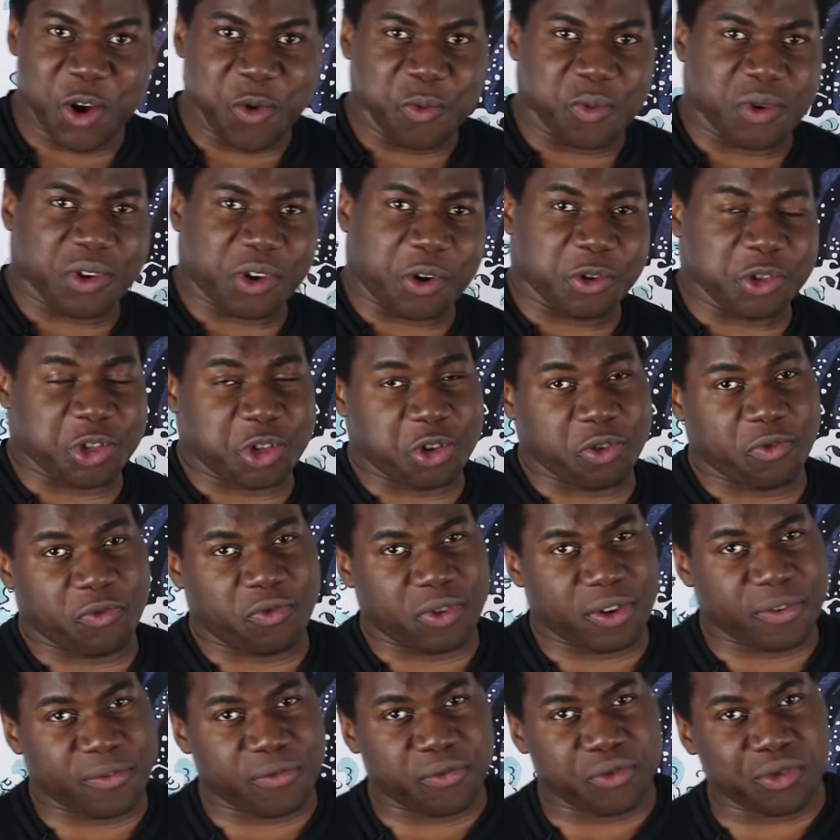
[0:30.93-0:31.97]
we're going to
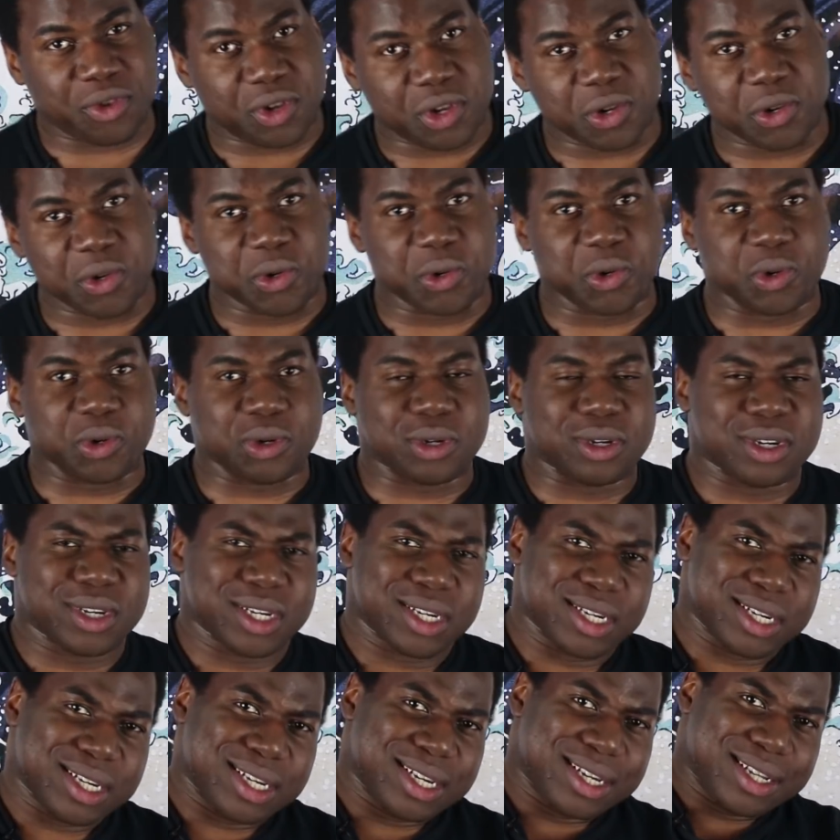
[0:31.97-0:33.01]
review
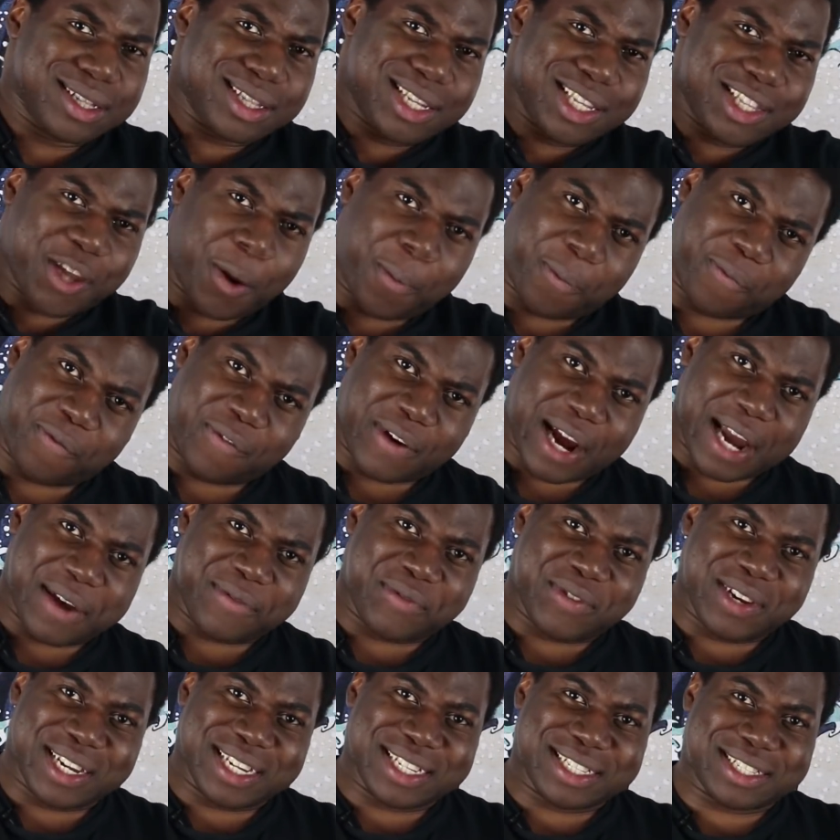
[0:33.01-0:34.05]
the top
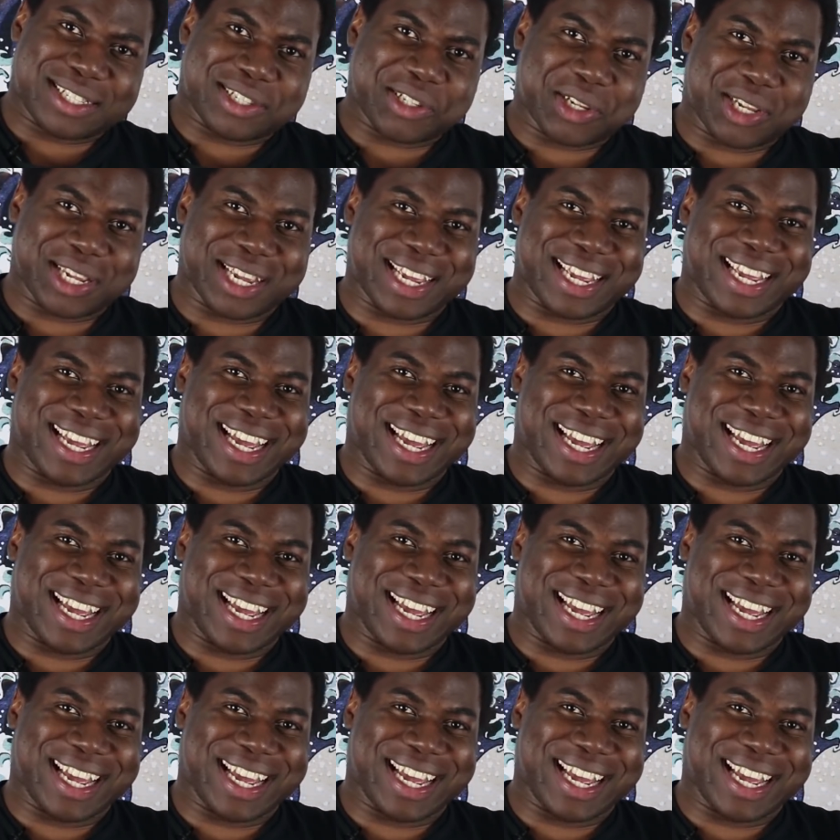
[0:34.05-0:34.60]
5 list